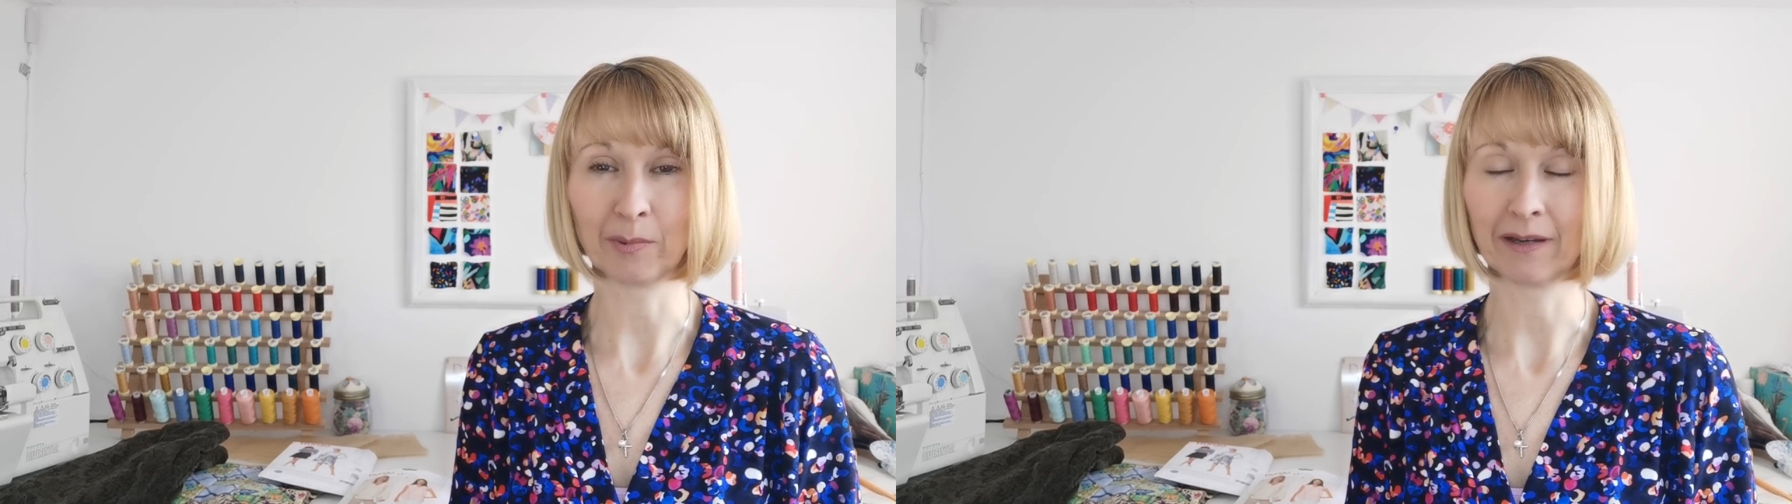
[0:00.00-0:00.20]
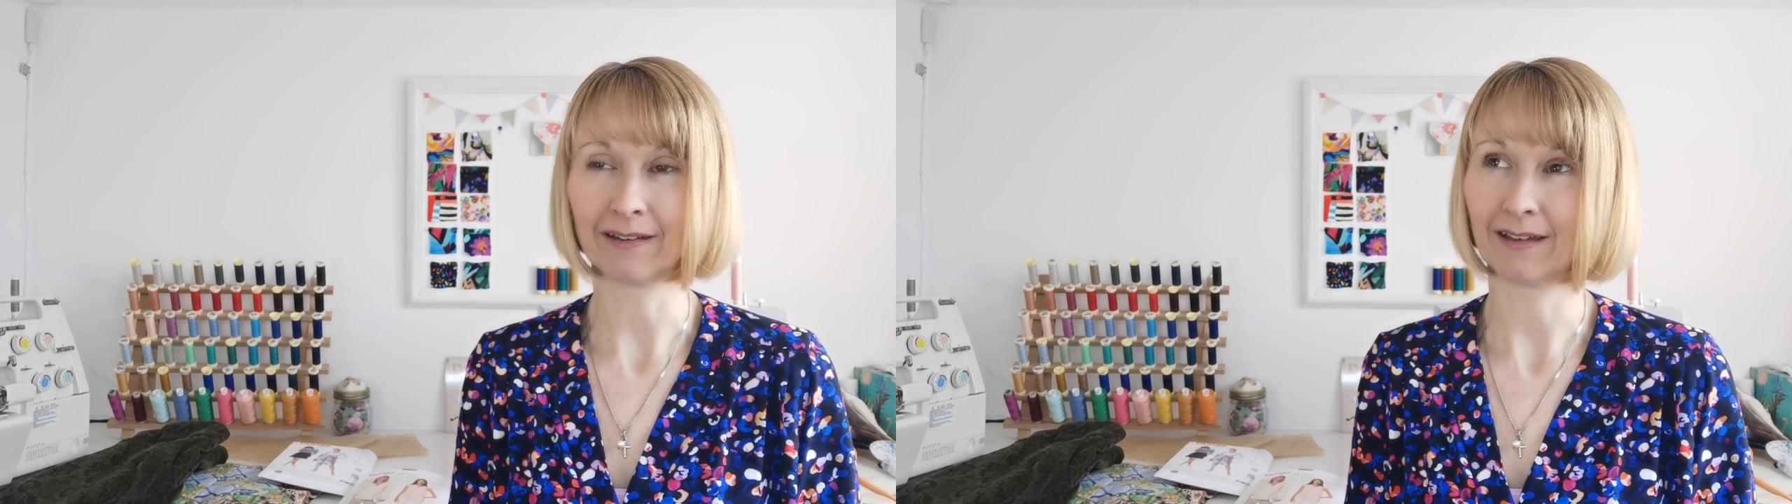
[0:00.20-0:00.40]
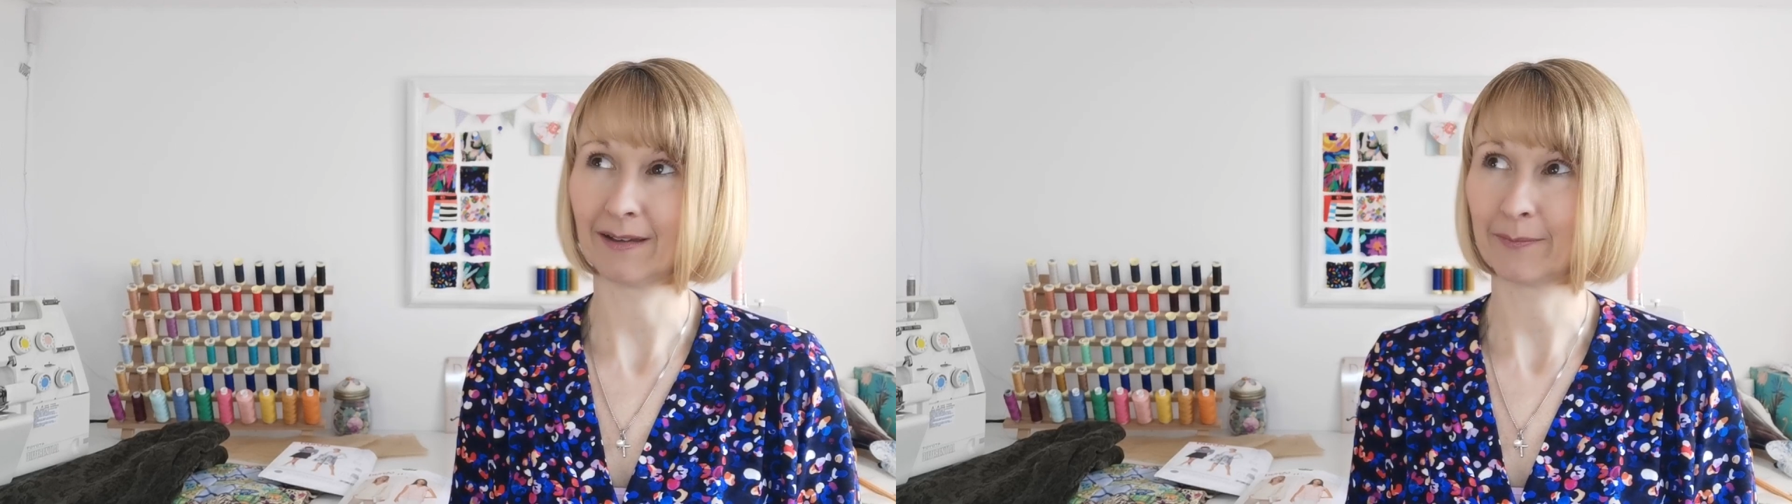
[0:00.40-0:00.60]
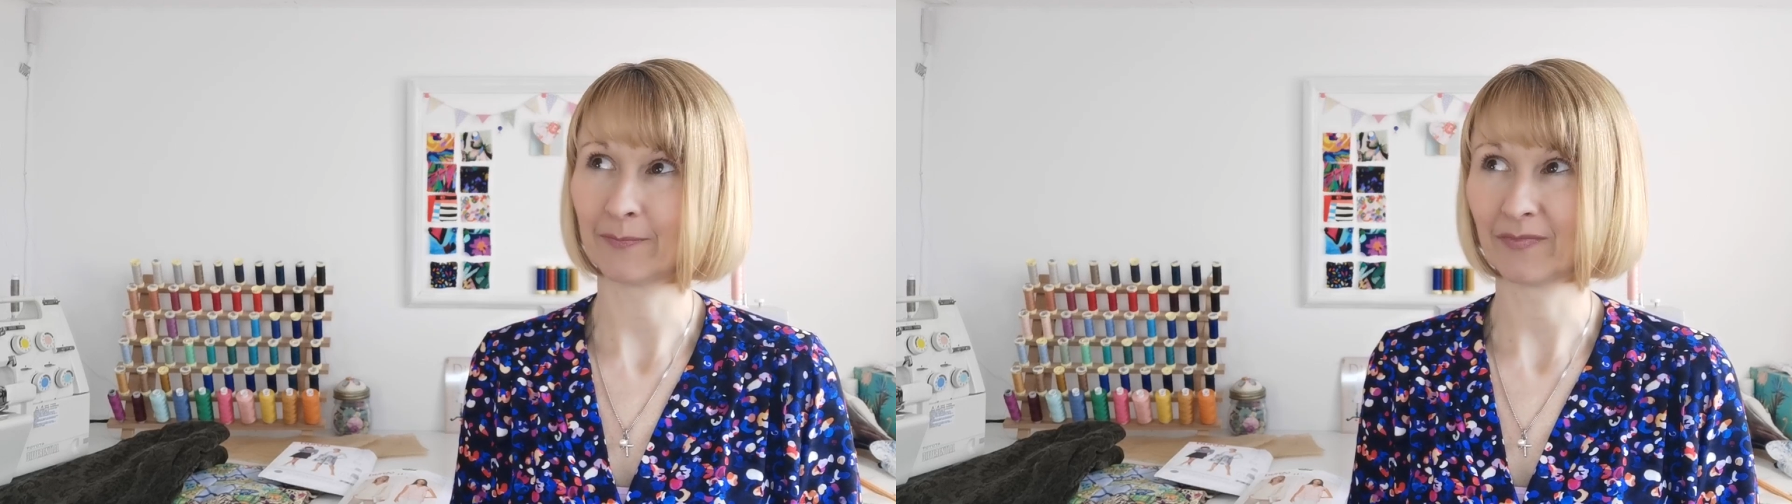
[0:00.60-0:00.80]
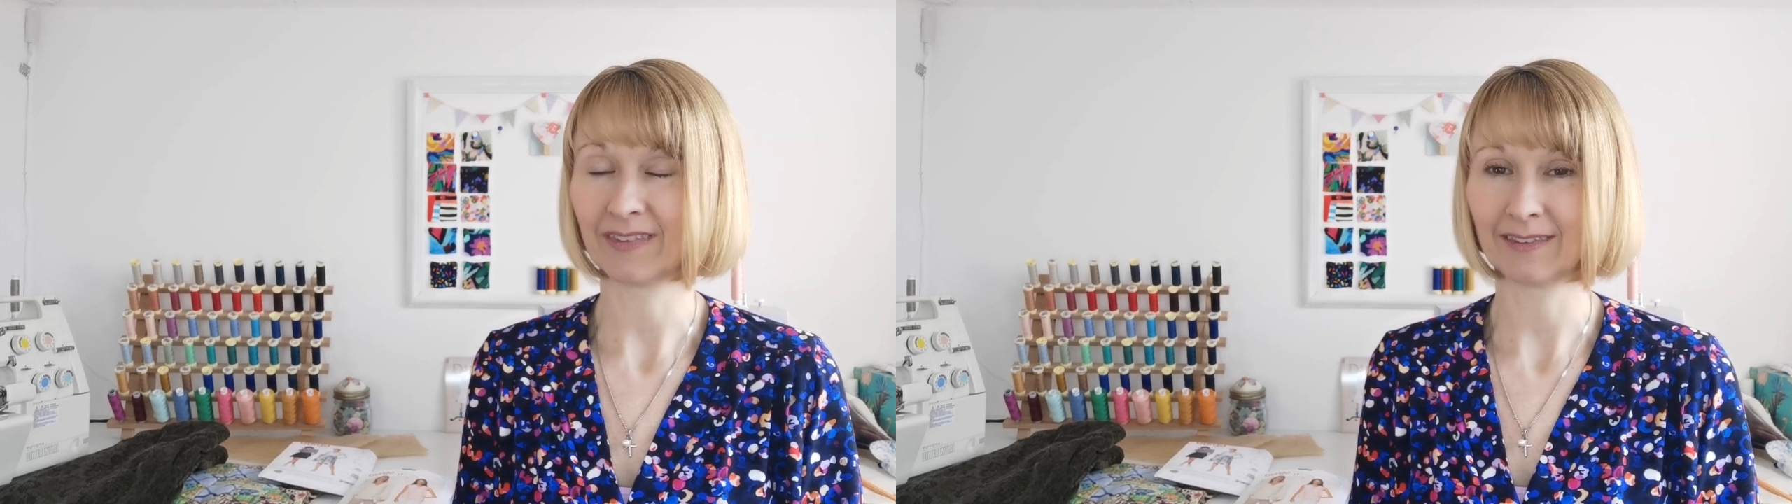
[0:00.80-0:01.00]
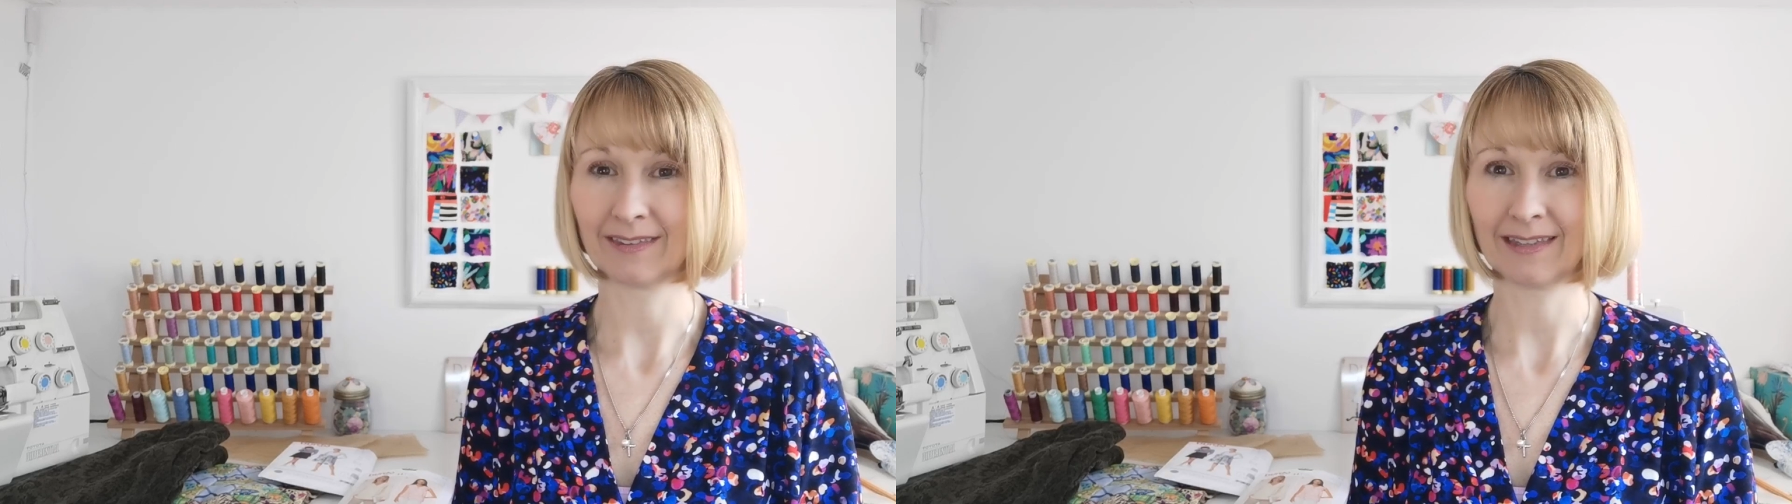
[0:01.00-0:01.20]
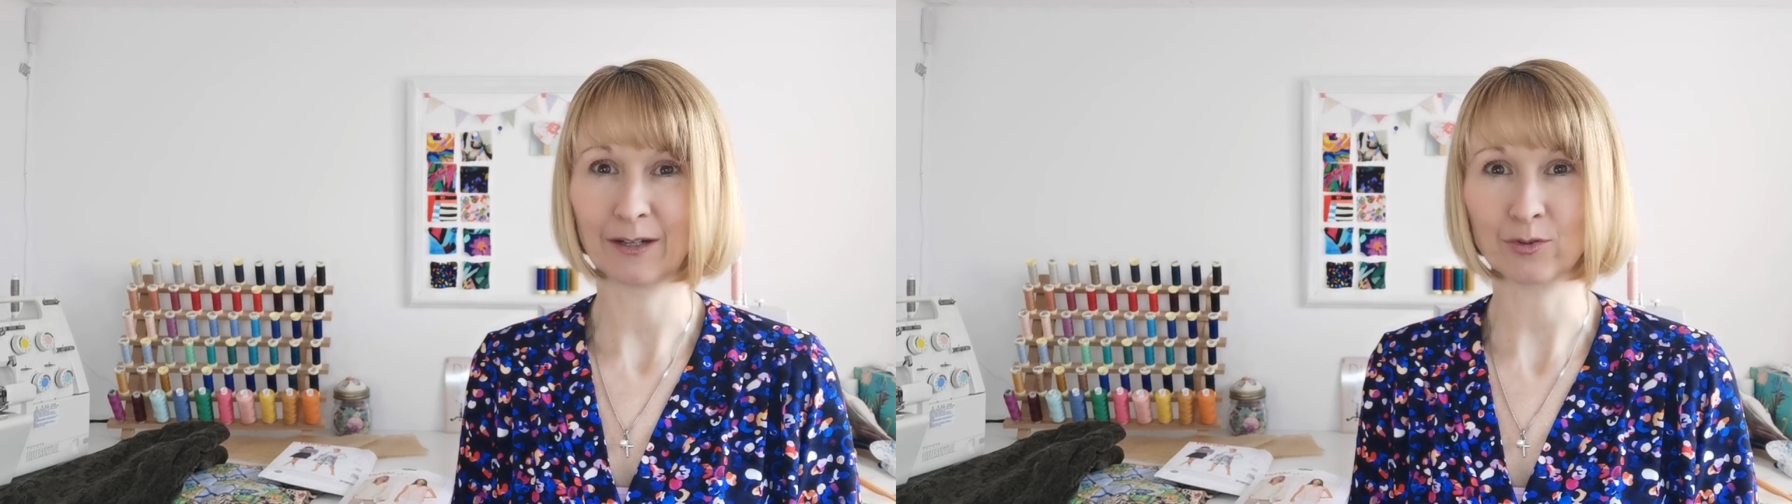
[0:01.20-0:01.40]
but then